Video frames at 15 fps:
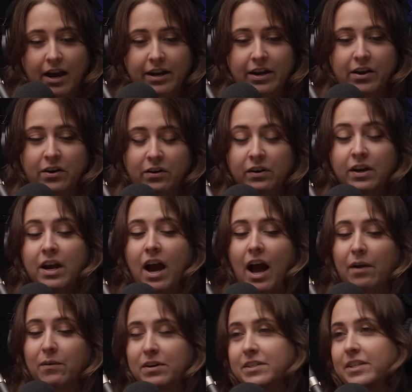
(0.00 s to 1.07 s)
I know.
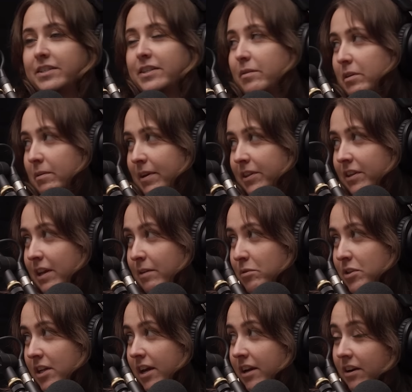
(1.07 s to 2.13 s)
I want to say something about the name
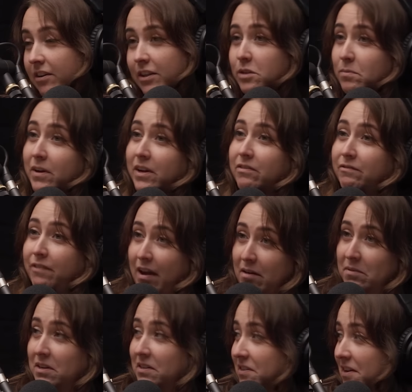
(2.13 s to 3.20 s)
Snyder. That's my
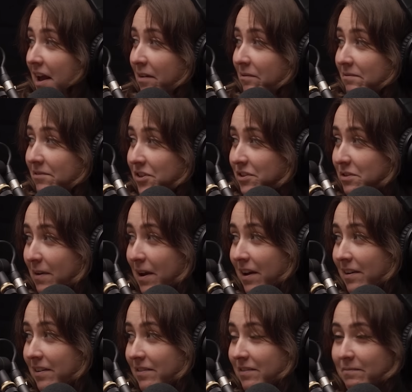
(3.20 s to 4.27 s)
family's name. So it's
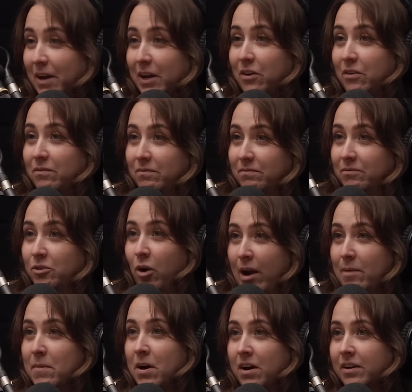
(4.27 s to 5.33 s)
my
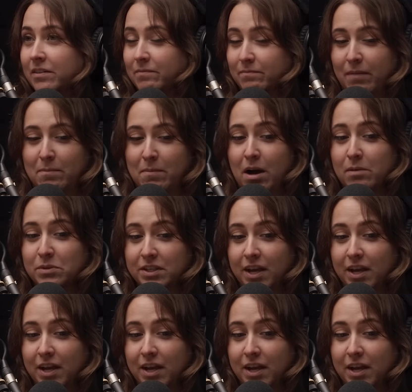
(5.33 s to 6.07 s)
grandma on my mom's